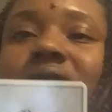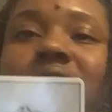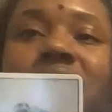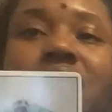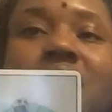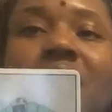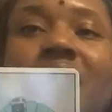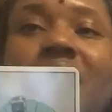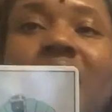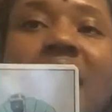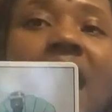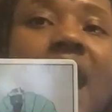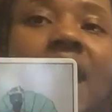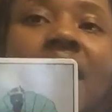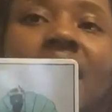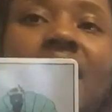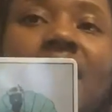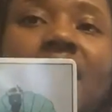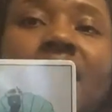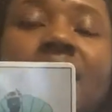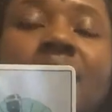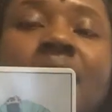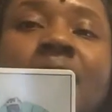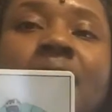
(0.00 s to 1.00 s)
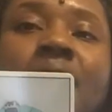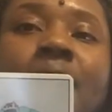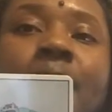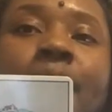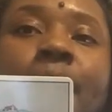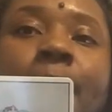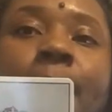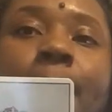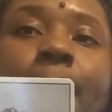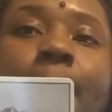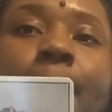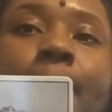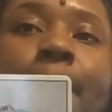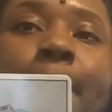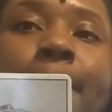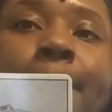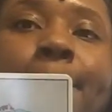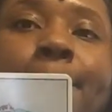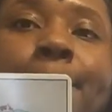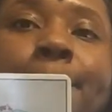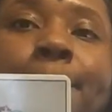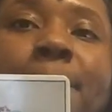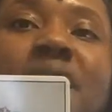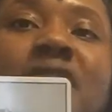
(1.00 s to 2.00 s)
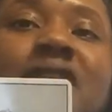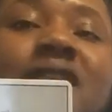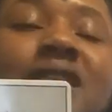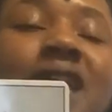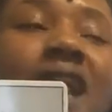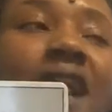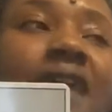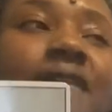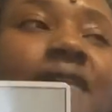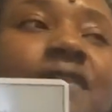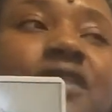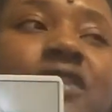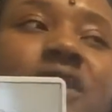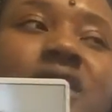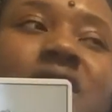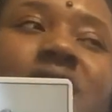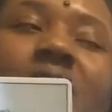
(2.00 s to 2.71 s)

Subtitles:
in their eye. It's time for you to